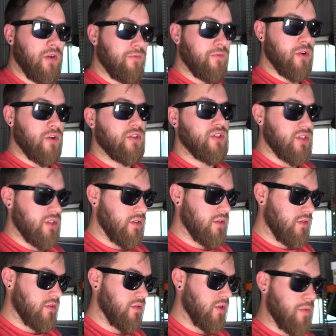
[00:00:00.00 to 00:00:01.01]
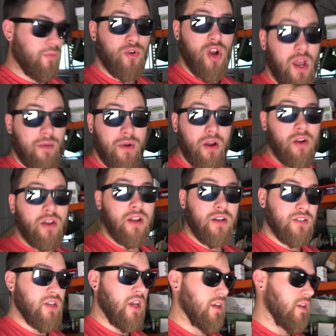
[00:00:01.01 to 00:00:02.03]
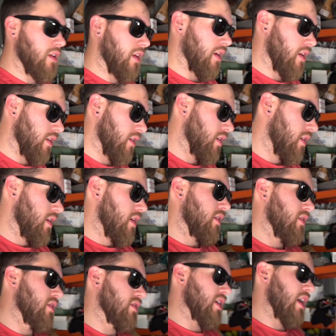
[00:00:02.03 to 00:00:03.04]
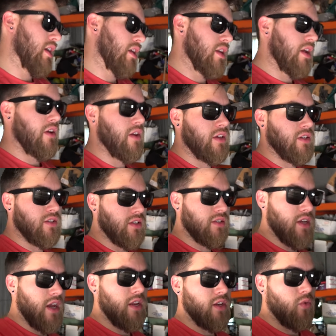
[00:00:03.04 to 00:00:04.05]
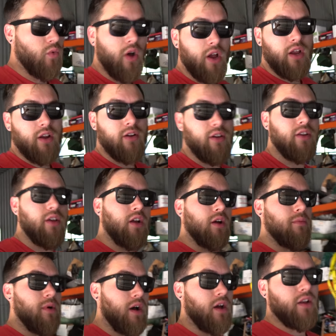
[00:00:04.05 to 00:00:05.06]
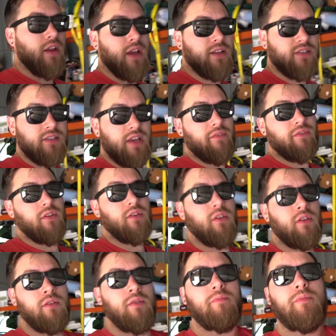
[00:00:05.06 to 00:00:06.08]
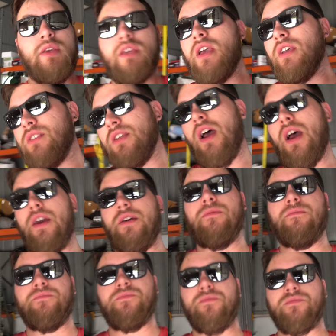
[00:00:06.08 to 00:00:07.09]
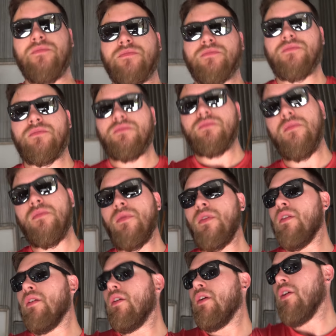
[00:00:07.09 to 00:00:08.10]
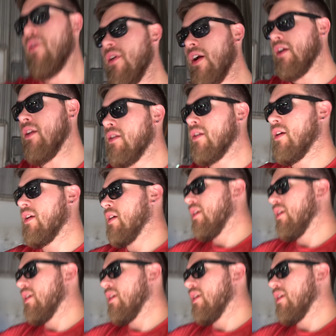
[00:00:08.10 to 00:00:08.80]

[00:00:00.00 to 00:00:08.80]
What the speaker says: first or a primary and a secondary. The secondary is designed to wire in to come on at 7 psi. Right?